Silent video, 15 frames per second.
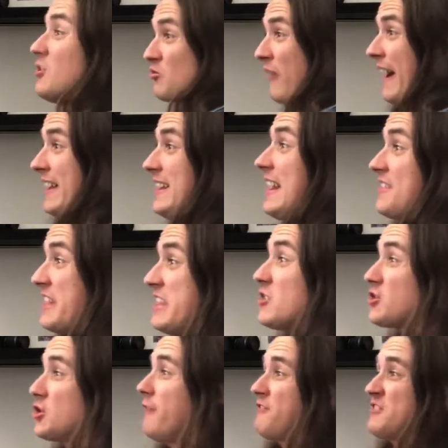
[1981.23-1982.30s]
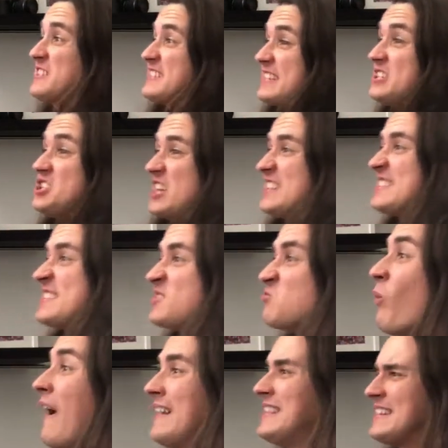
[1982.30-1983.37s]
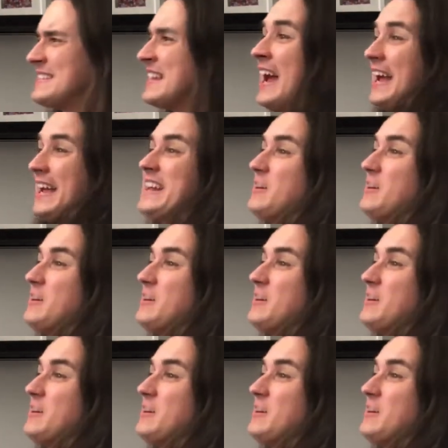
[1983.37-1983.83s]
right? Then your girlfriend suggests one it'll